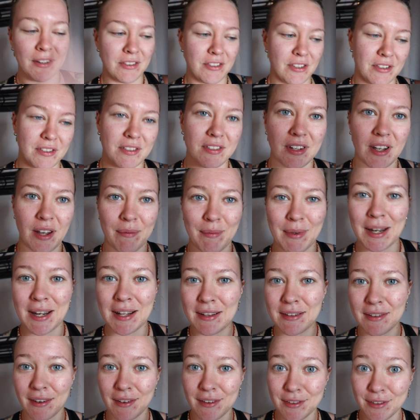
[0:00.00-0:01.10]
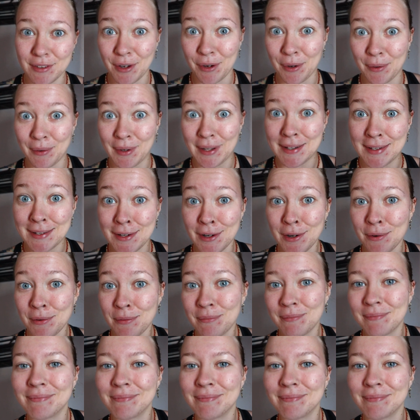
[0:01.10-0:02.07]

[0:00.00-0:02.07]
just a minute. So let's go.